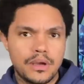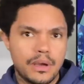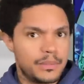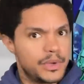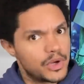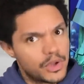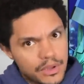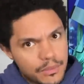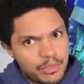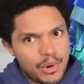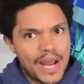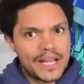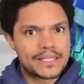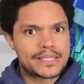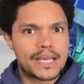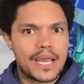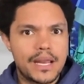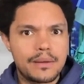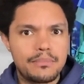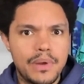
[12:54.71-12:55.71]
I mean, on the bright
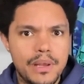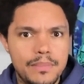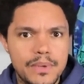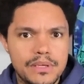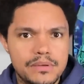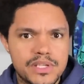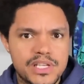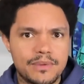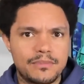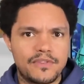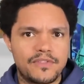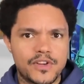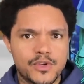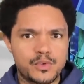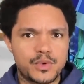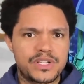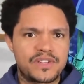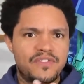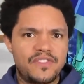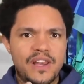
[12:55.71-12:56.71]
side, maybe some of us
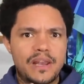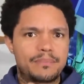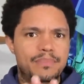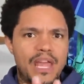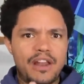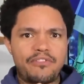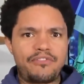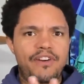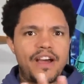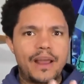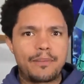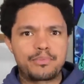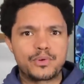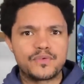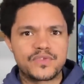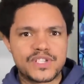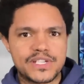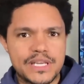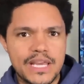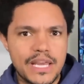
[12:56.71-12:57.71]
would develop that fireproof
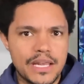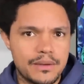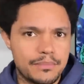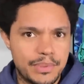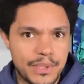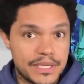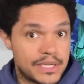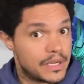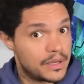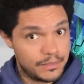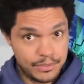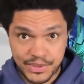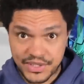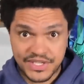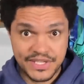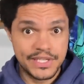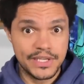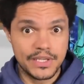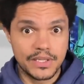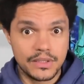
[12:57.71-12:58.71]
skin, but, but
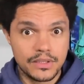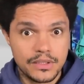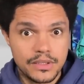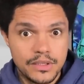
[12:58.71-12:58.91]
still.